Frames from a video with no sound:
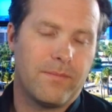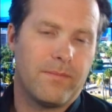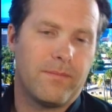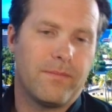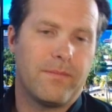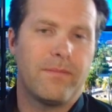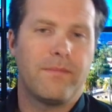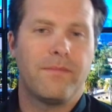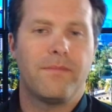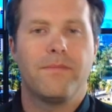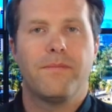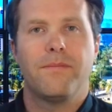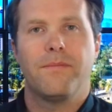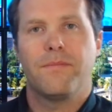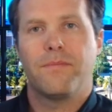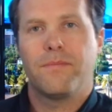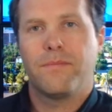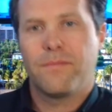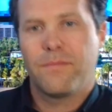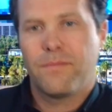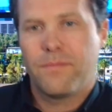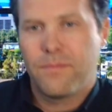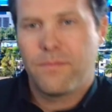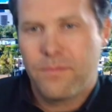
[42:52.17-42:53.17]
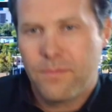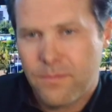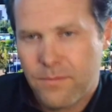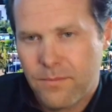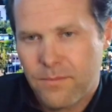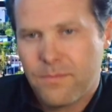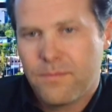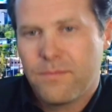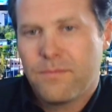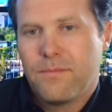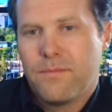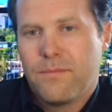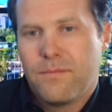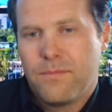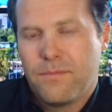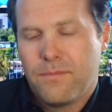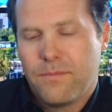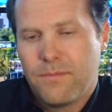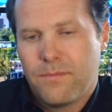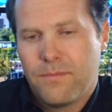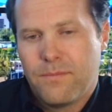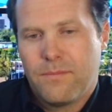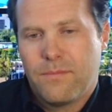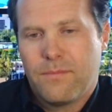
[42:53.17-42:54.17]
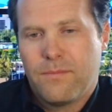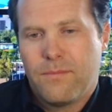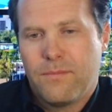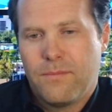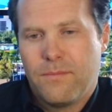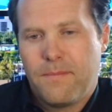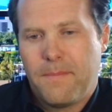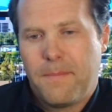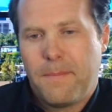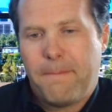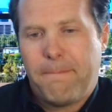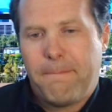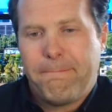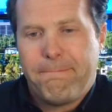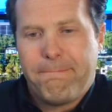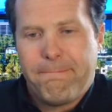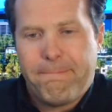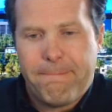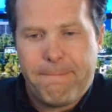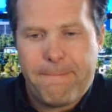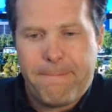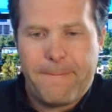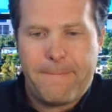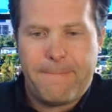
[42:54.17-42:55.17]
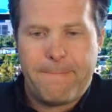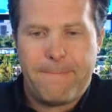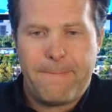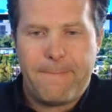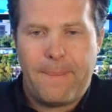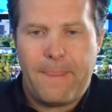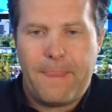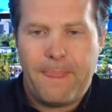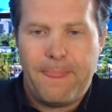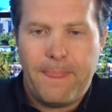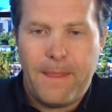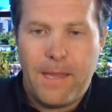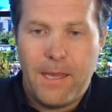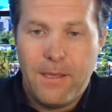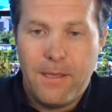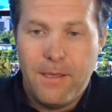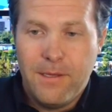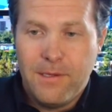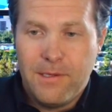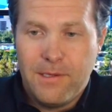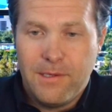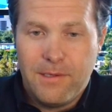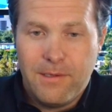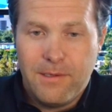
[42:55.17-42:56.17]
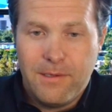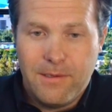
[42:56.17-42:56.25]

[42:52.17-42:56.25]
This person isn't speaking.